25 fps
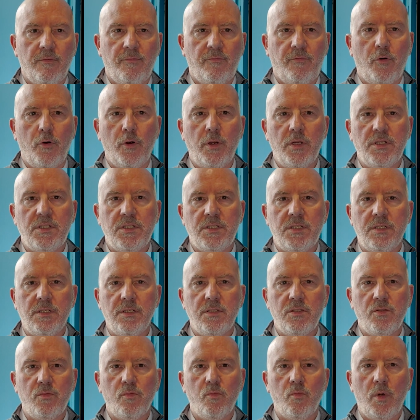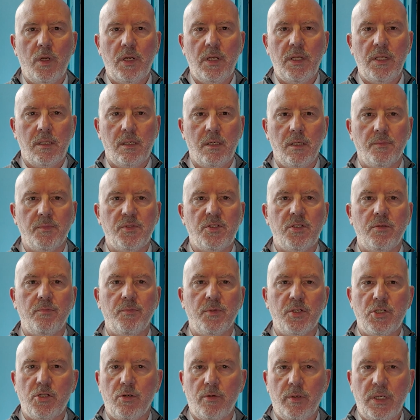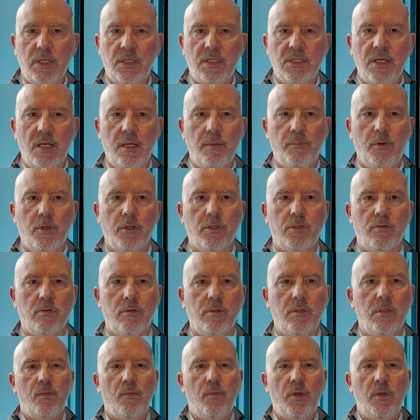For instance, when it comes to measuring temperature,